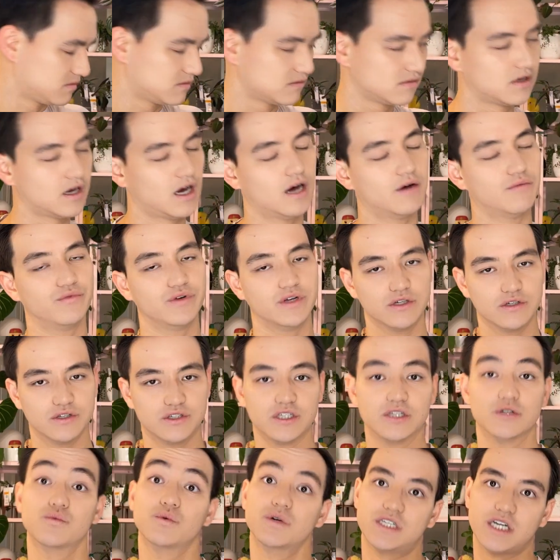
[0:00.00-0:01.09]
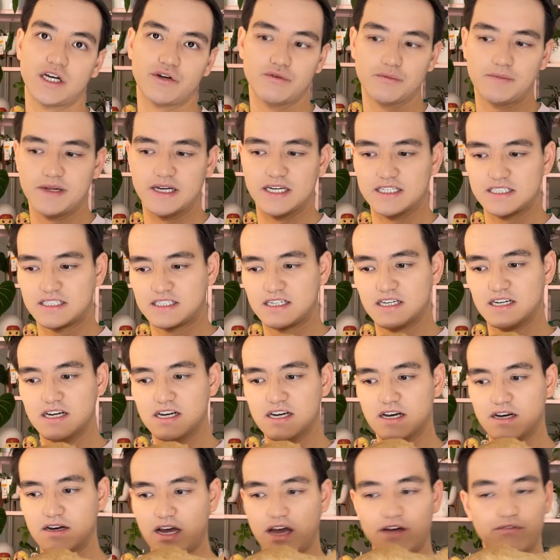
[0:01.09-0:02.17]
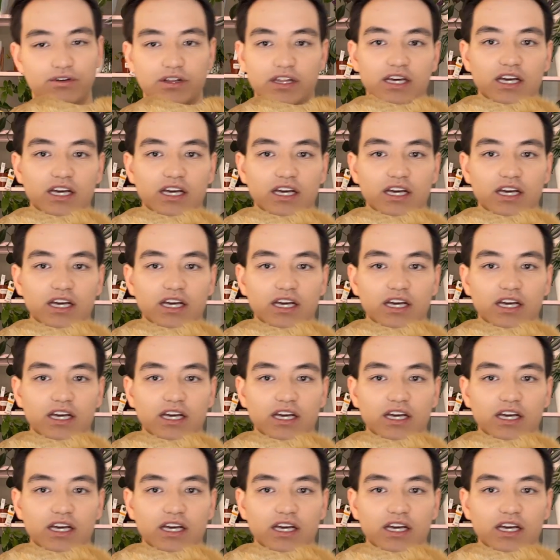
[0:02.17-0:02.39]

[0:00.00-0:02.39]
Regal Shield, which I replaced. Everything